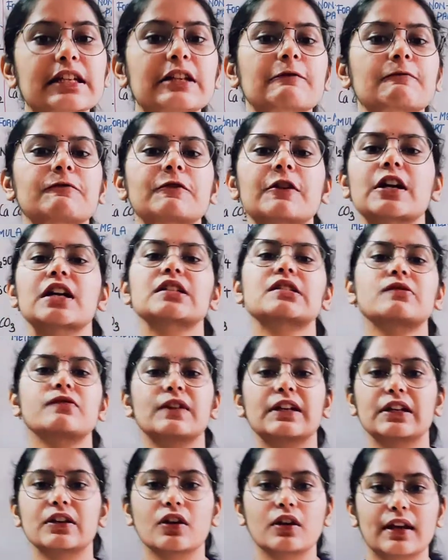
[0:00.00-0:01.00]
in first
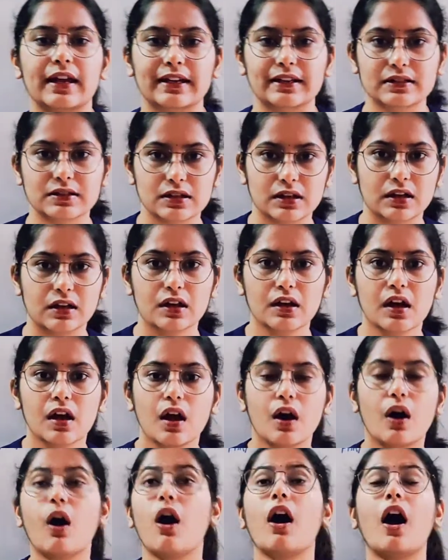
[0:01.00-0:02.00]
video lecture,
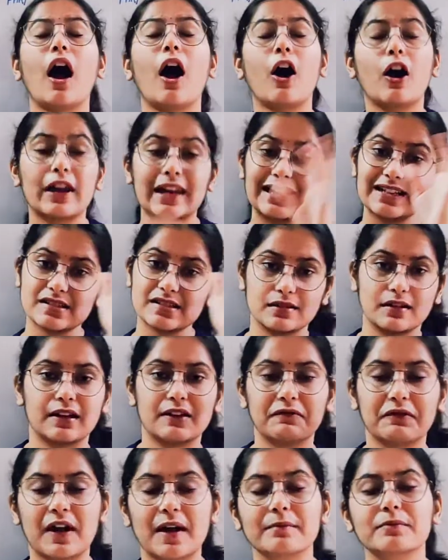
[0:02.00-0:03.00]
or else,
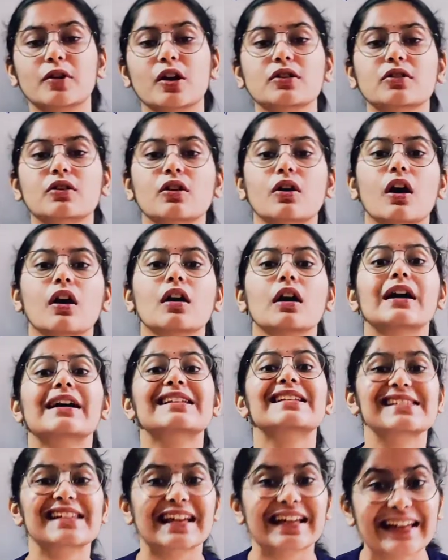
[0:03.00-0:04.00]
if I am not wrong,
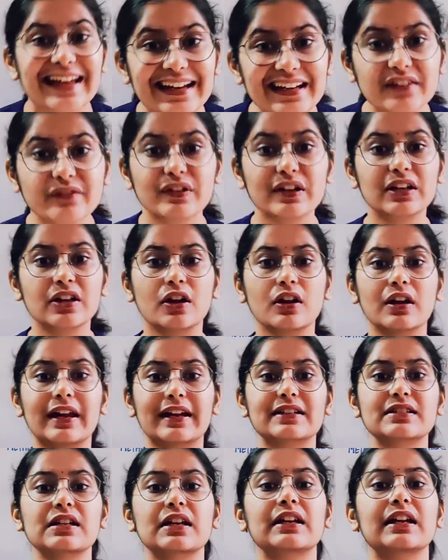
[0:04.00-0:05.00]
second video
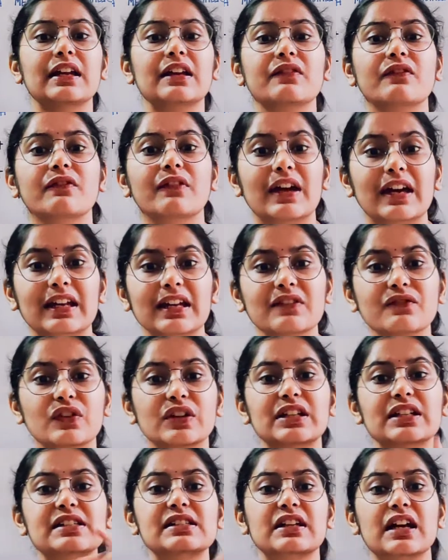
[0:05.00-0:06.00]
lecture, wherein we
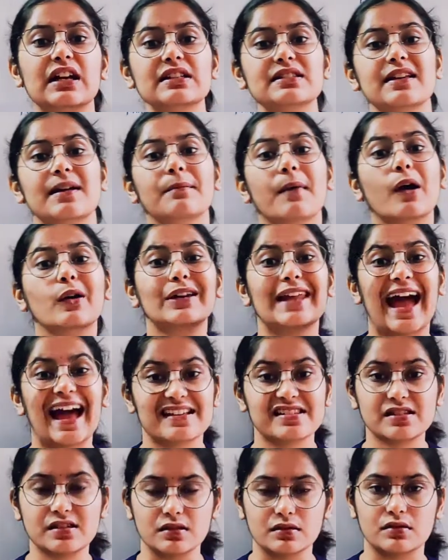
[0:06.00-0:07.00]
discussed about
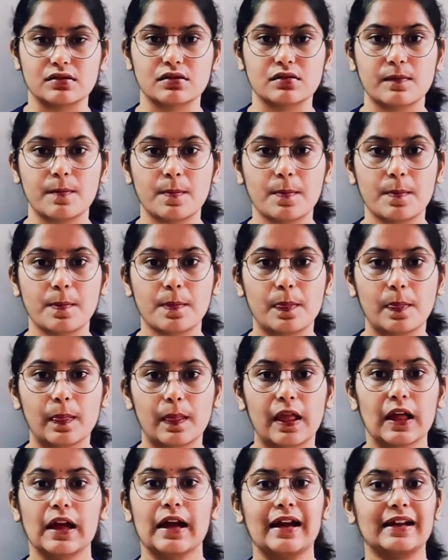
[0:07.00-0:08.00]
acids.
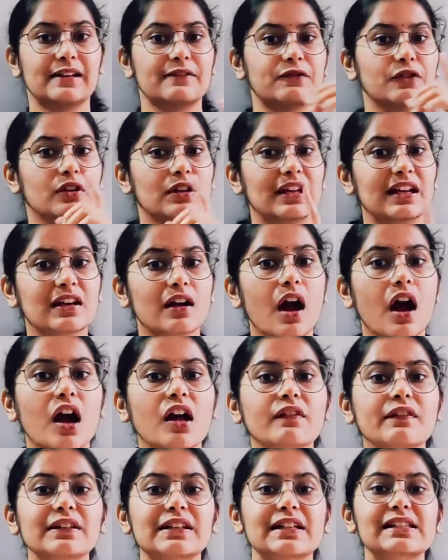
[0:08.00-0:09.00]
And if you
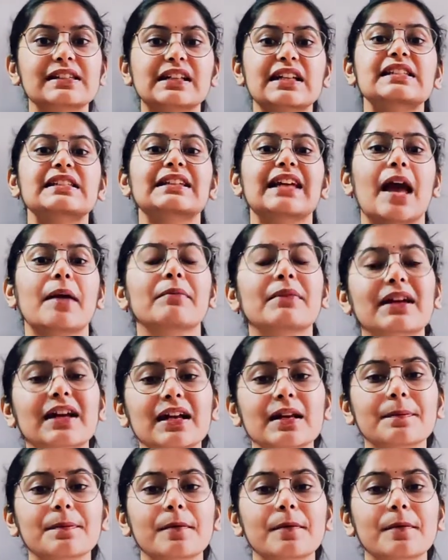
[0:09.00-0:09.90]
recall, we discussed chemical